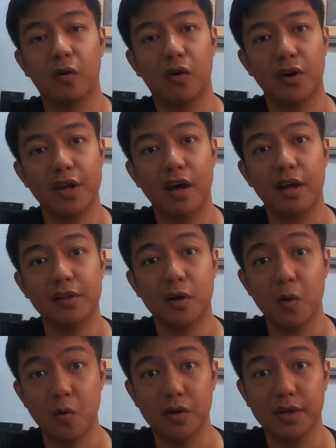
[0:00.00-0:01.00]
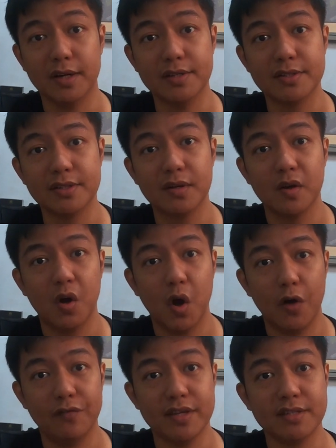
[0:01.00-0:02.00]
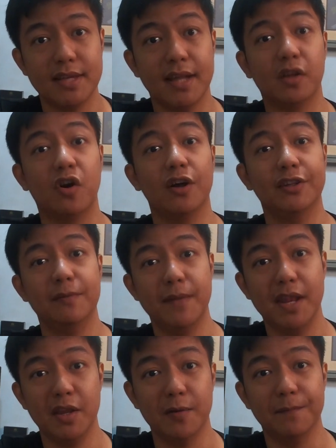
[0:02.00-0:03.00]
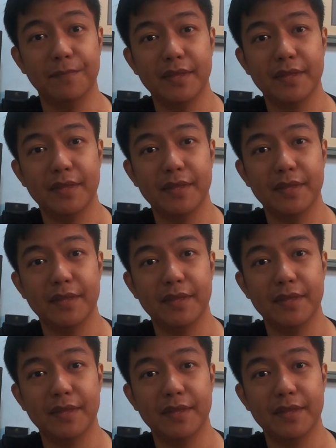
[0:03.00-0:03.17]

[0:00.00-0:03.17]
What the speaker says: or the other owners of the said condominium.